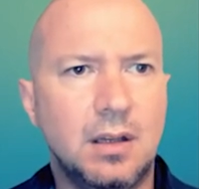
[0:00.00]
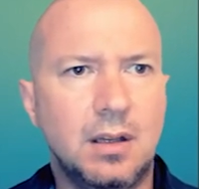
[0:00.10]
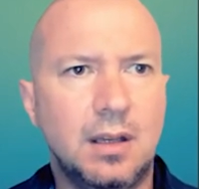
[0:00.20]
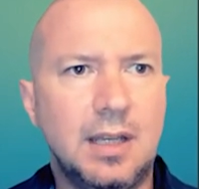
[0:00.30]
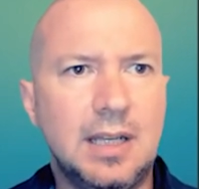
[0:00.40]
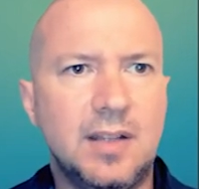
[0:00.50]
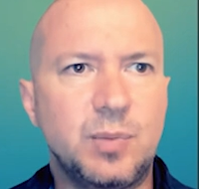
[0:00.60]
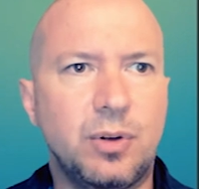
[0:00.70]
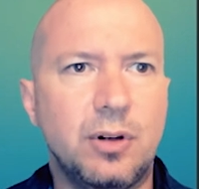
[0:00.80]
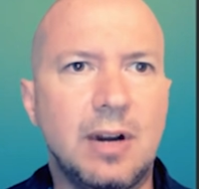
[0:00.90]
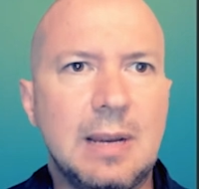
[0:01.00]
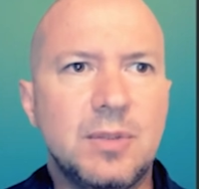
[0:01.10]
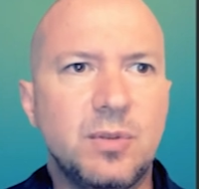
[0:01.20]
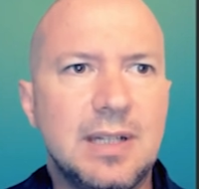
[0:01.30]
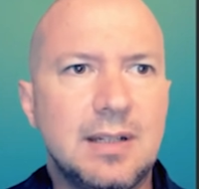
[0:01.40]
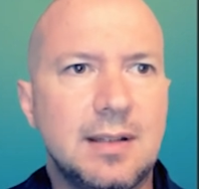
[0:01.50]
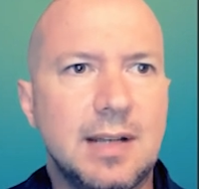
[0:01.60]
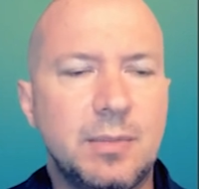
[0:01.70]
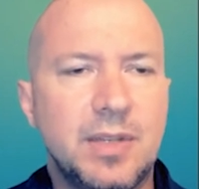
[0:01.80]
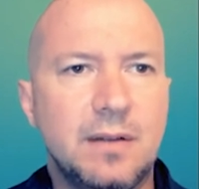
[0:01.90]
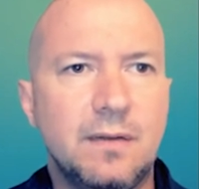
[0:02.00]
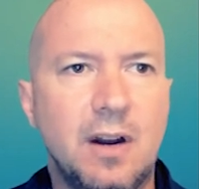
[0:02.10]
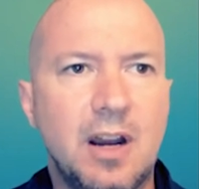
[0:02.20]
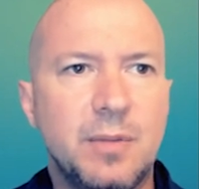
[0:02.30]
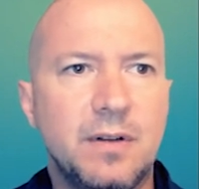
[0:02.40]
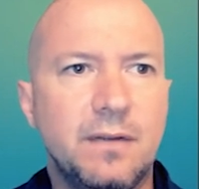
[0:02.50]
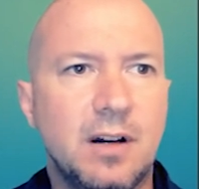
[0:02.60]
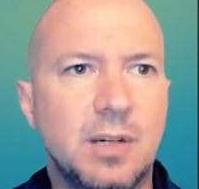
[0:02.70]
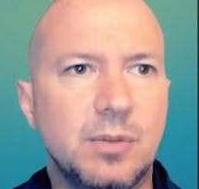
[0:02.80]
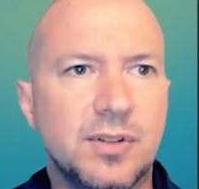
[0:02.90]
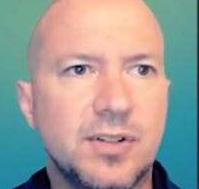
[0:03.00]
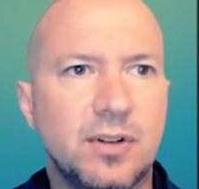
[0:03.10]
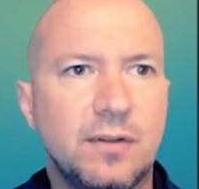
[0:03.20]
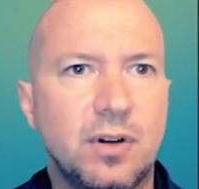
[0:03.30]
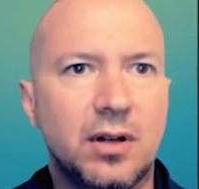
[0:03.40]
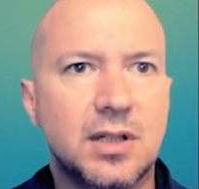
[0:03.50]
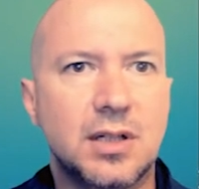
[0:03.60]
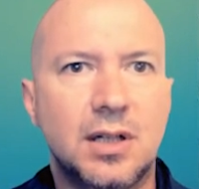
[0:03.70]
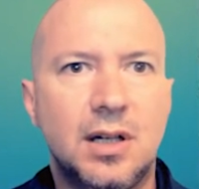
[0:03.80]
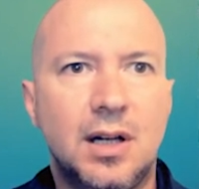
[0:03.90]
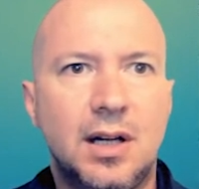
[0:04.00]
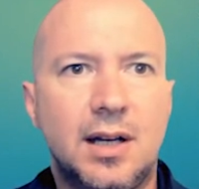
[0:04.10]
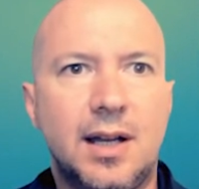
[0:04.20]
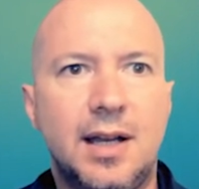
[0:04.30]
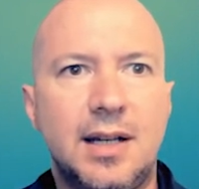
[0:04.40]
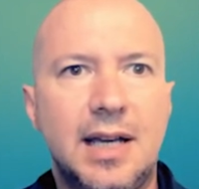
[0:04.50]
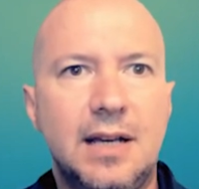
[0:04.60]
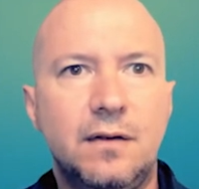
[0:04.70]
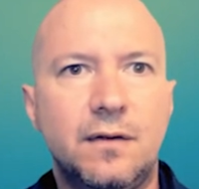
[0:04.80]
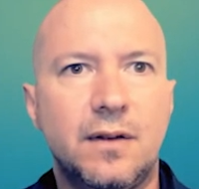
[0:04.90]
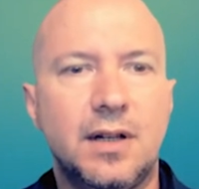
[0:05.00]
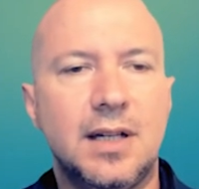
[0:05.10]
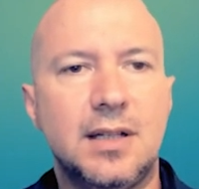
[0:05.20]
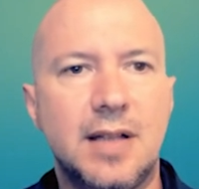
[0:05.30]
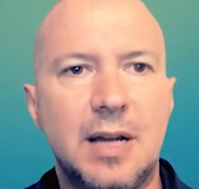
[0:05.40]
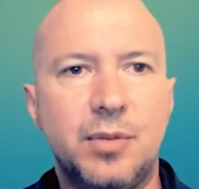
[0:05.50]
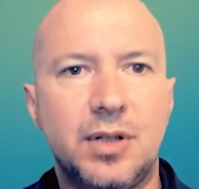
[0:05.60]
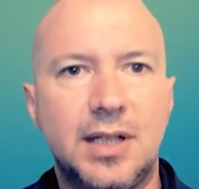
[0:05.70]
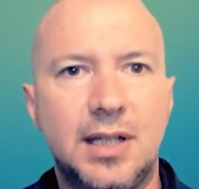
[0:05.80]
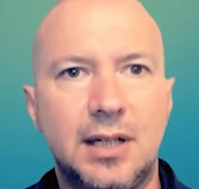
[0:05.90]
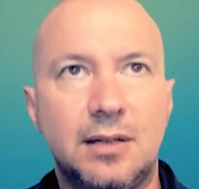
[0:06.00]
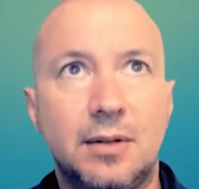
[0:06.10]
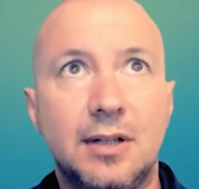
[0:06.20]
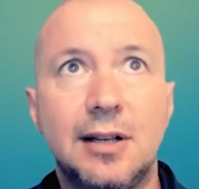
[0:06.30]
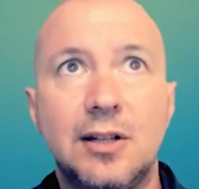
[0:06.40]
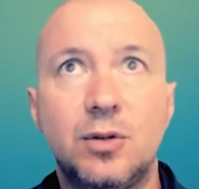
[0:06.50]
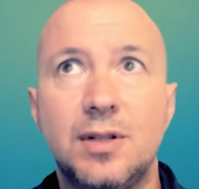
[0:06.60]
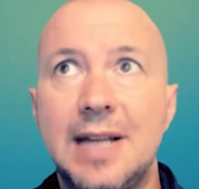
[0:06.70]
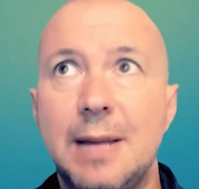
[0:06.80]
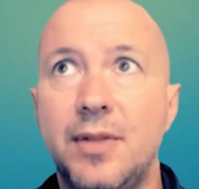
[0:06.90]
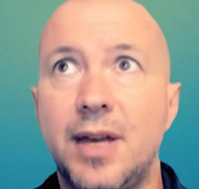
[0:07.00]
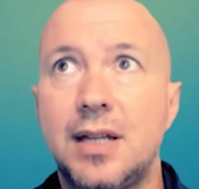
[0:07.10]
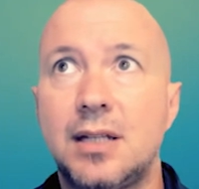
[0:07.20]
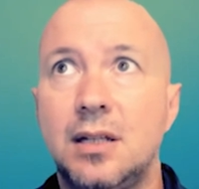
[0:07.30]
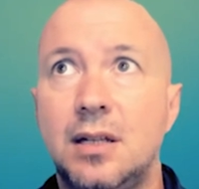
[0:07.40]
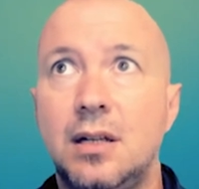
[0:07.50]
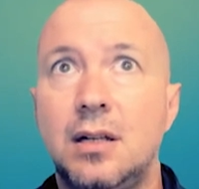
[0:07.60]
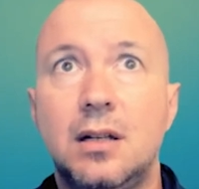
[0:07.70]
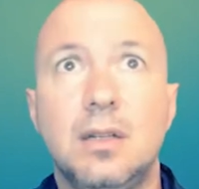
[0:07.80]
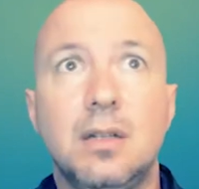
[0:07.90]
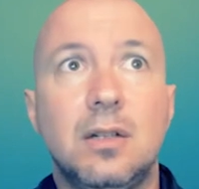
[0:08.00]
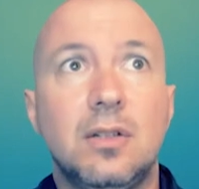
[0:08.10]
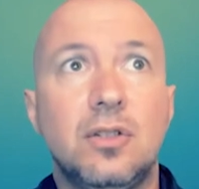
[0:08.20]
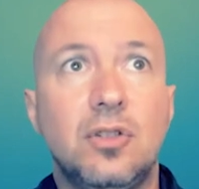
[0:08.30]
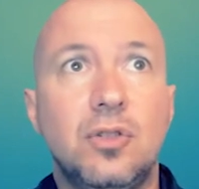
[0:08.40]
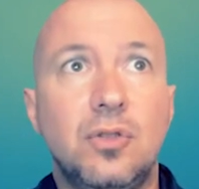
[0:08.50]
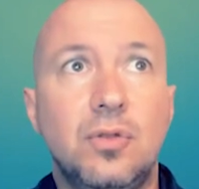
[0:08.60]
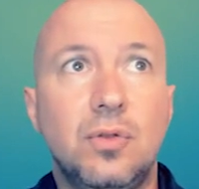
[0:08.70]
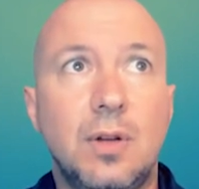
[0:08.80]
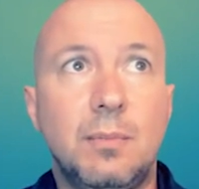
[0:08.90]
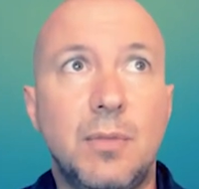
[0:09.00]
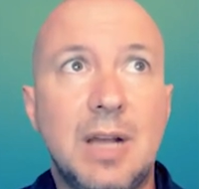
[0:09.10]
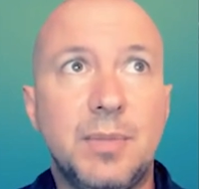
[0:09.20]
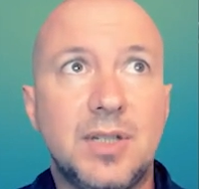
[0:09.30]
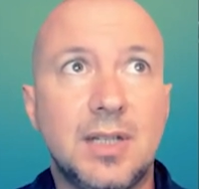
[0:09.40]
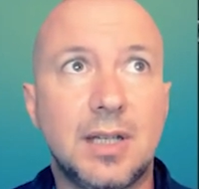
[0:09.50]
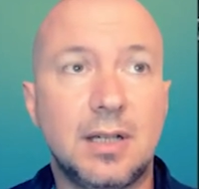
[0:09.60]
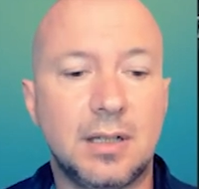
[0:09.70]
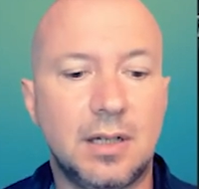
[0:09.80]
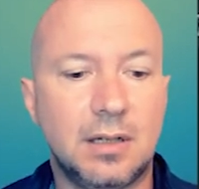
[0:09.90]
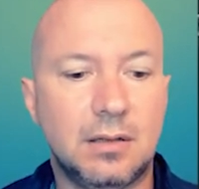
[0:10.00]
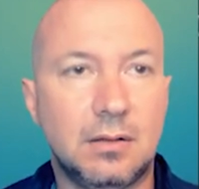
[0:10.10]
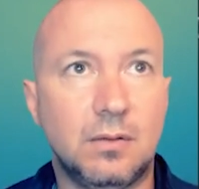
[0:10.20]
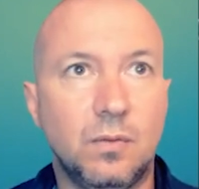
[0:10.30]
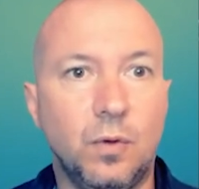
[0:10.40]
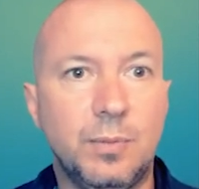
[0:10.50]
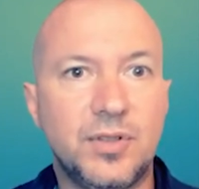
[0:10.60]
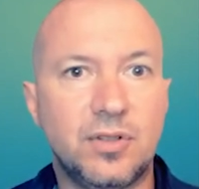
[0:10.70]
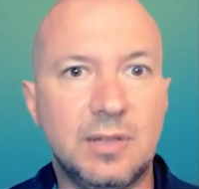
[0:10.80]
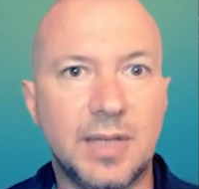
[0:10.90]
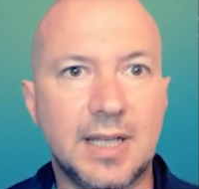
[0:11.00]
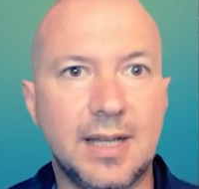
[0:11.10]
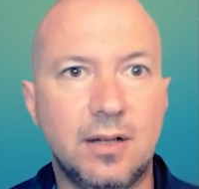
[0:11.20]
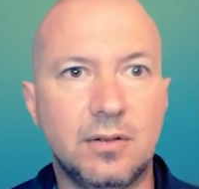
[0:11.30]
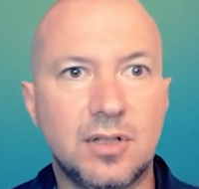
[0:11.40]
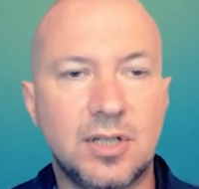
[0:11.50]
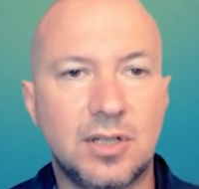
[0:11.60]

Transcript: any of these programs, we need to set up the environment variables. So I've got an env example here. I'm going to adapt that to my particular WarpStream account.